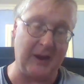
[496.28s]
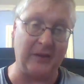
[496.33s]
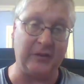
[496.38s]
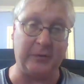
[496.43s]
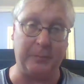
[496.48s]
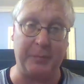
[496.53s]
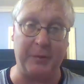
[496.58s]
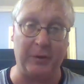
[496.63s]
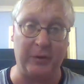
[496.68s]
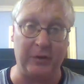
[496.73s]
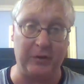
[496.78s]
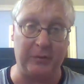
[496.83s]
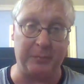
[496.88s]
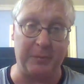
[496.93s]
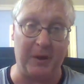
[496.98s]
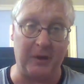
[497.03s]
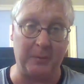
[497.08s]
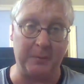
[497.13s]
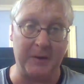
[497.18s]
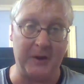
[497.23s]
Superior
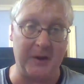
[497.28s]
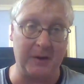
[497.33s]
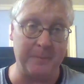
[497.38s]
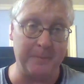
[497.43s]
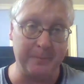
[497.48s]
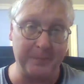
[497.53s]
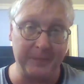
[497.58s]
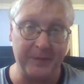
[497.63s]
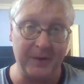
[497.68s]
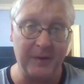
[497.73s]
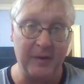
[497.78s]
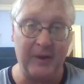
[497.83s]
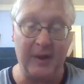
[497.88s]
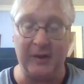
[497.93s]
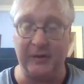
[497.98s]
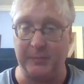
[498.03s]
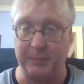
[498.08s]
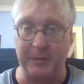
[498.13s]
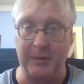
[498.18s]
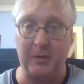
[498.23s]
Spider-Man.
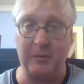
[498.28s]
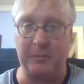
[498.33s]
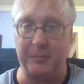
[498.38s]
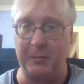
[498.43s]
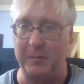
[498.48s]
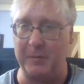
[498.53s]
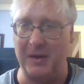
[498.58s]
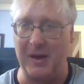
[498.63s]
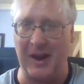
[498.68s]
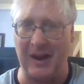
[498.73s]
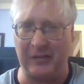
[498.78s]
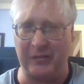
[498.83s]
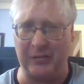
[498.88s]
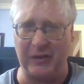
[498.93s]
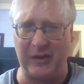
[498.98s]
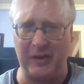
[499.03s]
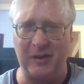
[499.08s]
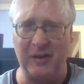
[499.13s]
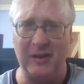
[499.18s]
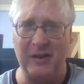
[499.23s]
And Superior Spider-Man
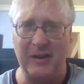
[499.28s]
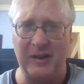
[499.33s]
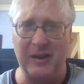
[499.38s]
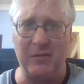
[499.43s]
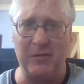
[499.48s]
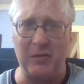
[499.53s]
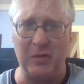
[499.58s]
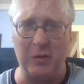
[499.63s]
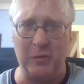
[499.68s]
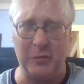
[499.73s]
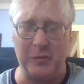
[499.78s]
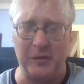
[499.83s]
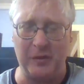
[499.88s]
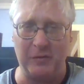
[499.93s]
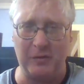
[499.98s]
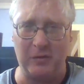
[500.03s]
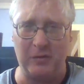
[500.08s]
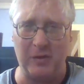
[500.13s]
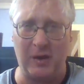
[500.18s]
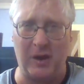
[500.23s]
actually, even though
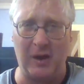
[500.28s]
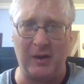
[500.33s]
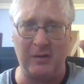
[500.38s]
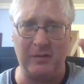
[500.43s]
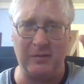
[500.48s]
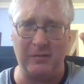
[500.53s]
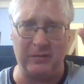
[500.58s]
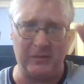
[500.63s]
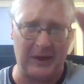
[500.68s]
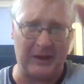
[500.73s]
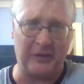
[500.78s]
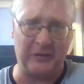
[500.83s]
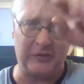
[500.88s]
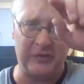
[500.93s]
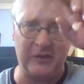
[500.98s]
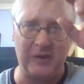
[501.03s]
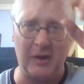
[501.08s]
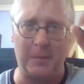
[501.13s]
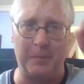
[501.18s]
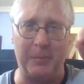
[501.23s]
they're not
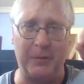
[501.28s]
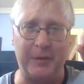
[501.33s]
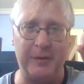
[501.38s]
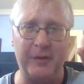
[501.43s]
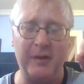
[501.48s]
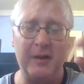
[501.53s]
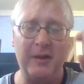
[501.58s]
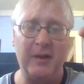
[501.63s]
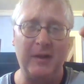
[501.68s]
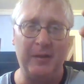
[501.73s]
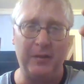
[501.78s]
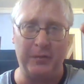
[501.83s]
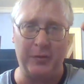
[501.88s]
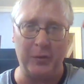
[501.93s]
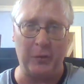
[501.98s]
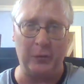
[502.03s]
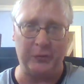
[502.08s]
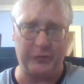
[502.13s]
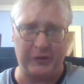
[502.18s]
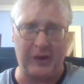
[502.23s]
legacy numbered,
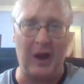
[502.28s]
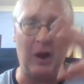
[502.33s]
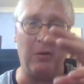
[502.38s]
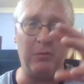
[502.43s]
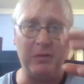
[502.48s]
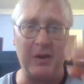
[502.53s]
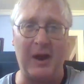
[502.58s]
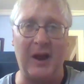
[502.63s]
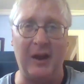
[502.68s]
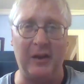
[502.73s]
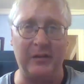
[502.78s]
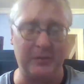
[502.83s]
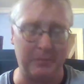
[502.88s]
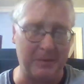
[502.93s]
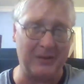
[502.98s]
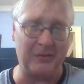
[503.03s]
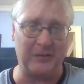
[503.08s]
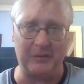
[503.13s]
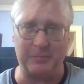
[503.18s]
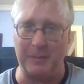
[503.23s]
those count as
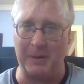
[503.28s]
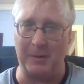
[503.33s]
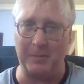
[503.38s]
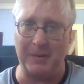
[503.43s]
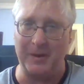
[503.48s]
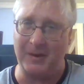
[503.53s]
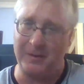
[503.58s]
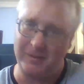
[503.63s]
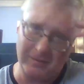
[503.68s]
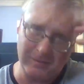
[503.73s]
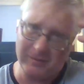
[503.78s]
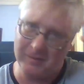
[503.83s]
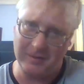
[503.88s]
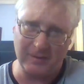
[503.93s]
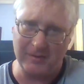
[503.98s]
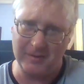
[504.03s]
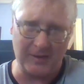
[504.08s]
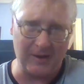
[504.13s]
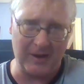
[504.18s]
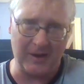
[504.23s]
Amazing Spider-Man.
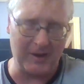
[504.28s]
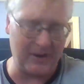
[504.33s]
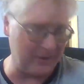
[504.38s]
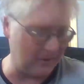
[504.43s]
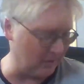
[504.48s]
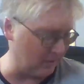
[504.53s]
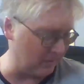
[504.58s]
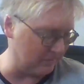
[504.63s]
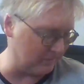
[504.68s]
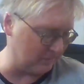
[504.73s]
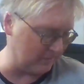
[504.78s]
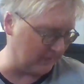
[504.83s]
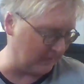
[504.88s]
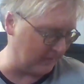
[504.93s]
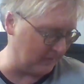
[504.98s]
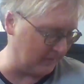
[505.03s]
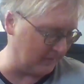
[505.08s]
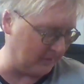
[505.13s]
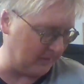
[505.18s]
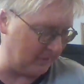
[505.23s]
I know.
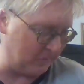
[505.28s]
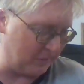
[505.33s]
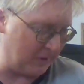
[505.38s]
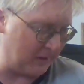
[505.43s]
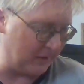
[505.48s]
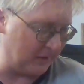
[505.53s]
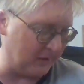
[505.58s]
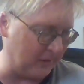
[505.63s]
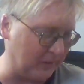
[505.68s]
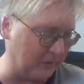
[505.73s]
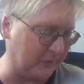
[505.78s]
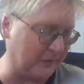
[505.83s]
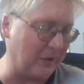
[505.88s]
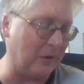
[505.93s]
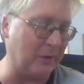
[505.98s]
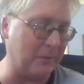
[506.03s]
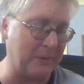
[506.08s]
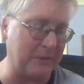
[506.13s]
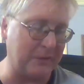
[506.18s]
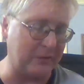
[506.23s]
Why didn't they just
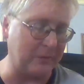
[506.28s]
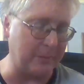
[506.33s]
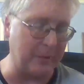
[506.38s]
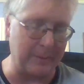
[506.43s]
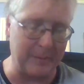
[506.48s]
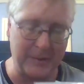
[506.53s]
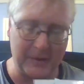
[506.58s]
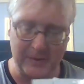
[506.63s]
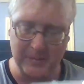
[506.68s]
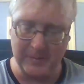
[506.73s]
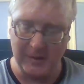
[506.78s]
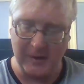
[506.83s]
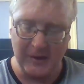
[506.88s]
call it Amazing Spider-Man?